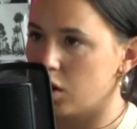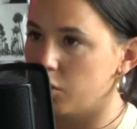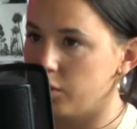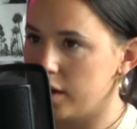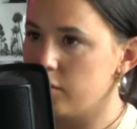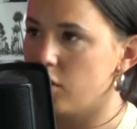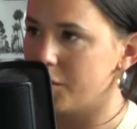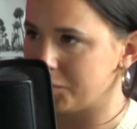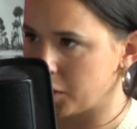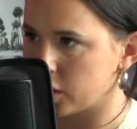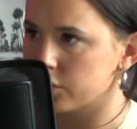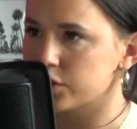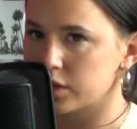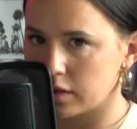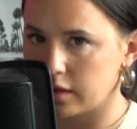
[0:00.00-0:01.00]
We will
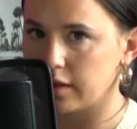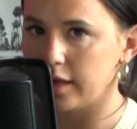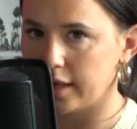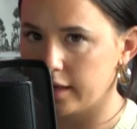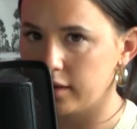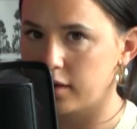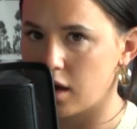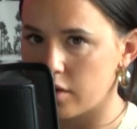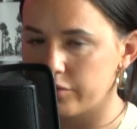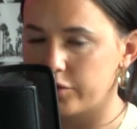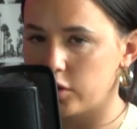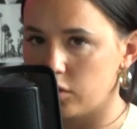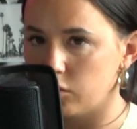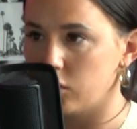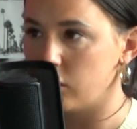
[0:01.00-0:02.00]
personally come
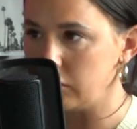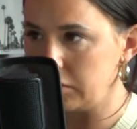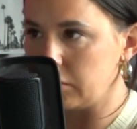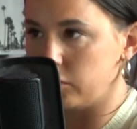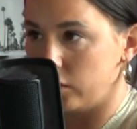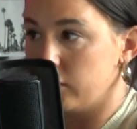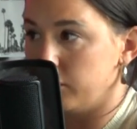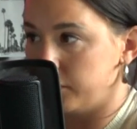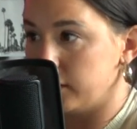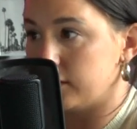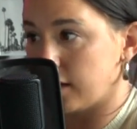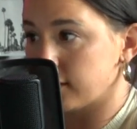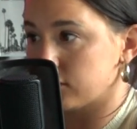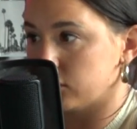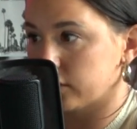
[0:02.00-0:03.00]
for you. We'll be
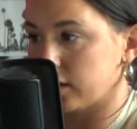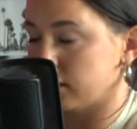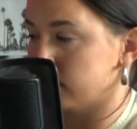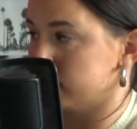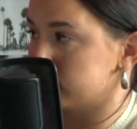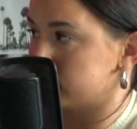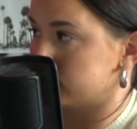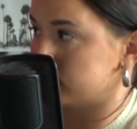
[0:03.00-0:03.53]
Dexter killers.